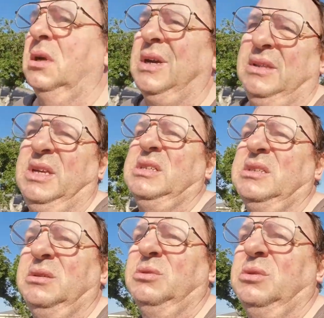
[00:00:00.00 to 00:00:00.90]
Unless
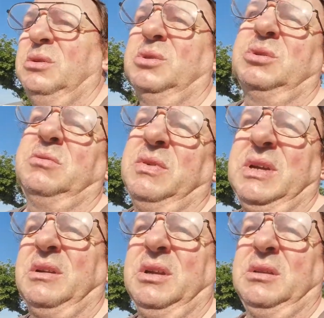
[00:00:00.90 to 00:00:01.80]
you shoot
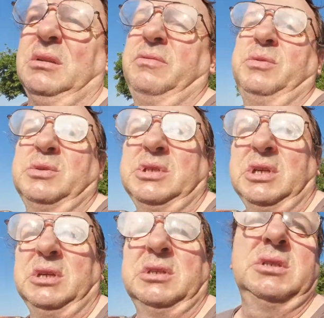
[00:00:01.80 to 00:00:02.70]
very little, few
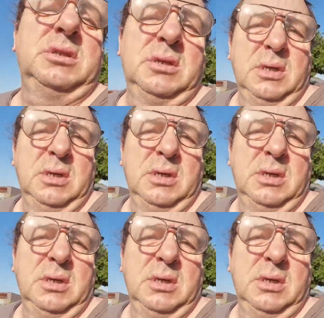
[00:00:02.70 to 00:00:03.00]
seconds.